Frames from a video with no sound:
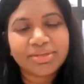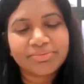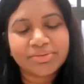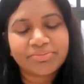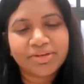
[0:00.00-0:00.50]

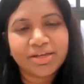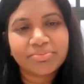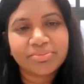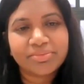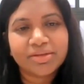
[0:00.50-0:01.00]
give the
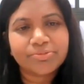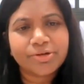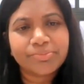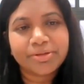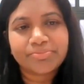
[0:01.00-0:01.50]
firm
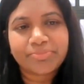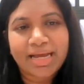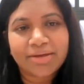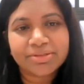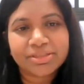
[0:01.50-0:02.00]
appropriate
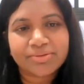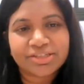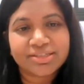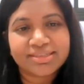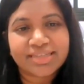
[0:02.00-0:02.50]
powers to
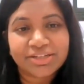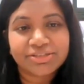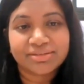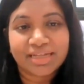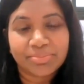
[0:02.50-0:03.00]
actually
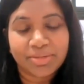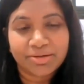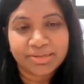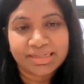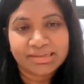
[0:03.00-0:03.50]
sanction that
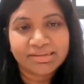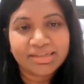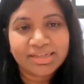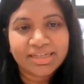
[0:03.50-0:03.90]
partner